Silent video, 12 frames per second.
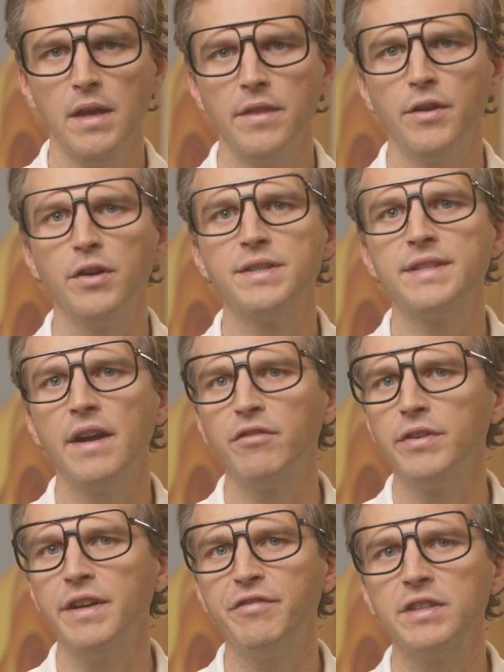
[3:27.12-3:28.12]
There are
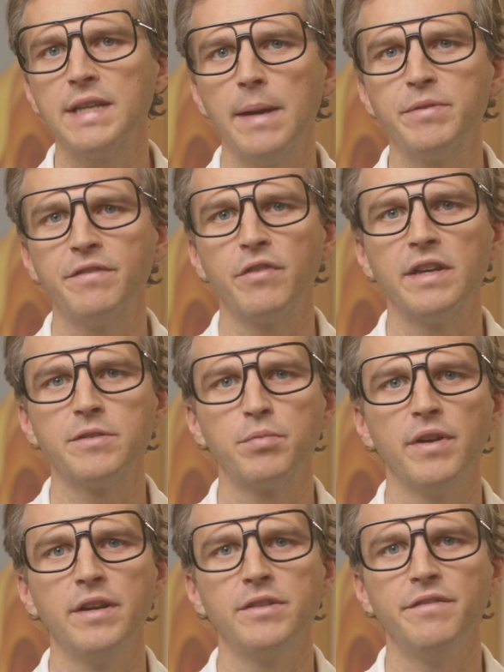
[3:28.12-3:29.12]
several different types of
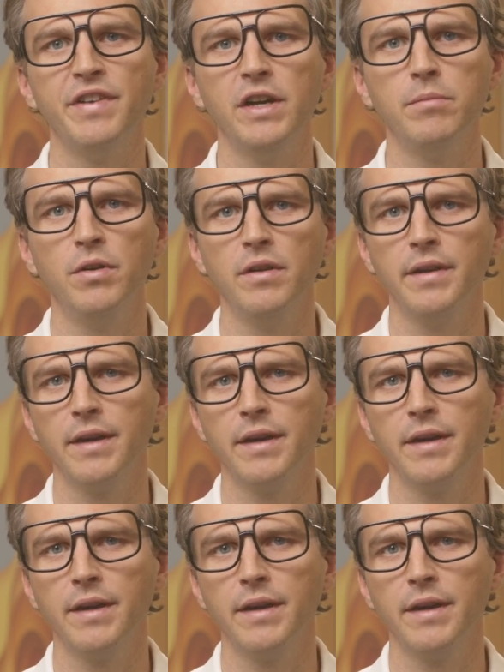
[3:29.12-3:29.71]
respirators available,